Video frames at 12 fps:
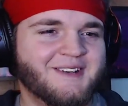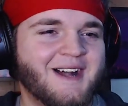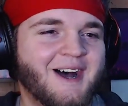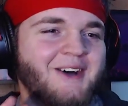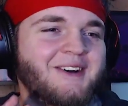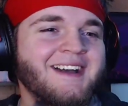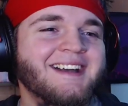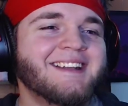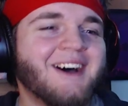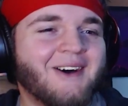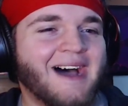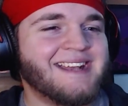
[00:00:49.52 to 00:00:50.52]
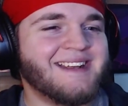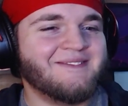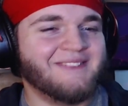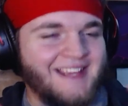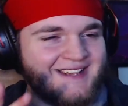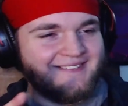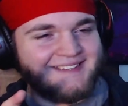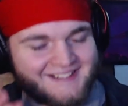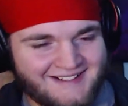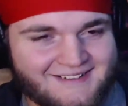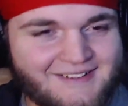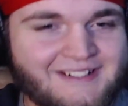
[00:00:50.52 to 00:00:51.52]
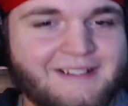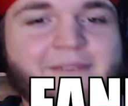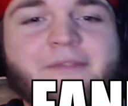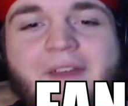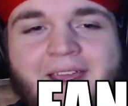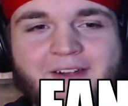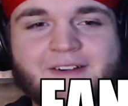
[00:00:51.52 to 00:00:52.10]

no, no, I didn't. mean fan